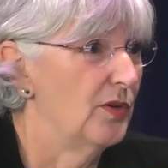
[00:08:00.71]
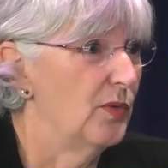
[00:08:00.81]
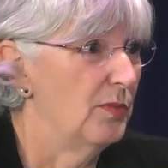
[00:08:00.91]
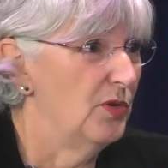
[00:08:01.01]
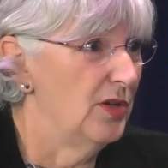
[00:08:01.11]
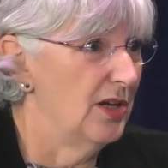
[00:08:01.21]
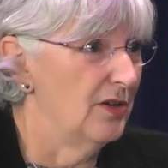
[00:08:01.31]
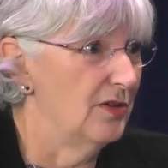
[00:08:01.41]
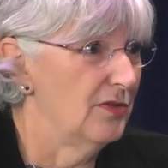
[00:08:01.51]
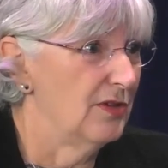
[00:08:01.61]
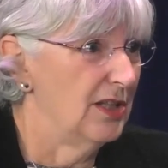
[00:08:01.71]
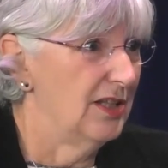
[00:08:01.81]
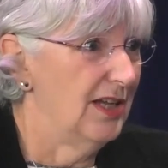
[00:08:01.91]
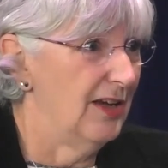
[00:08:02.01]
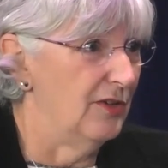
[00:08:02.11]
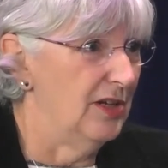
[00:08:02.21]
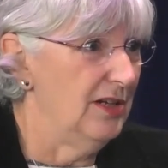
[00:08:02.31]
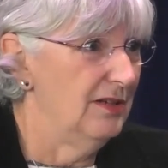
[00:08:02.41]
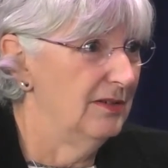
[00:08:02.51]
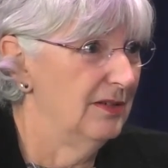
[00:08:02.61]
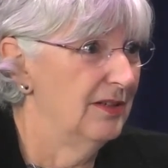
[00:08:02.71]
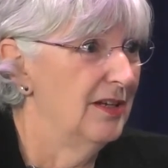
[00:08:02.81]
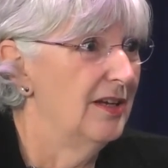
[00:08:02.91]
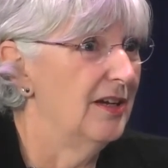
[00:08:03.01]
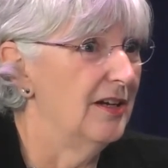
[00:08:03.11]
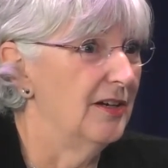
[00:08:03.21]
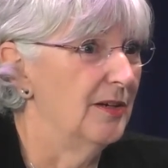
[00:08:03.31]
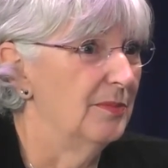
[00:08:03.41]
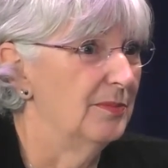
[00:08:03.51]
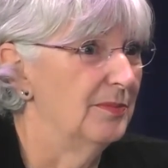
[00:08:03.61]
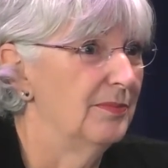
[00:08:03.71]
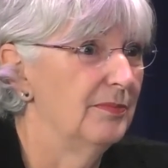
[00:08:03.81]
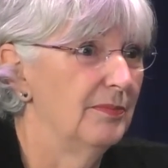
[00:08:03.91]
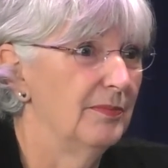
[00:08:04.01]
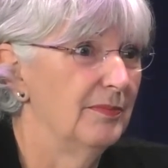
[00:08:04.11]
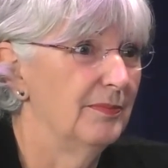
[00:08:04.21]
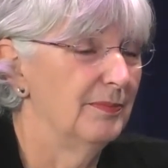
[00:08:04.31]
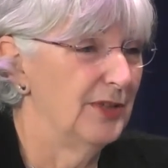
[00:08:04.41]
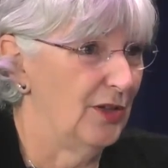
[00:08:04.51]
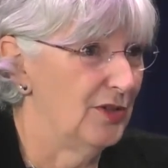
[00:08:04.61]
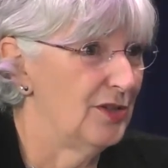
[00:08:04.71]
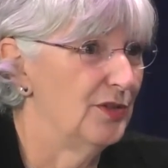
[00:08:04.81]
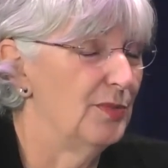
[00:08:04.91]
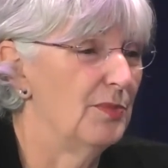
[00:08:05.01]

Women Who Cares, Franklin County. Yeah. Um, tell yes. us a little bit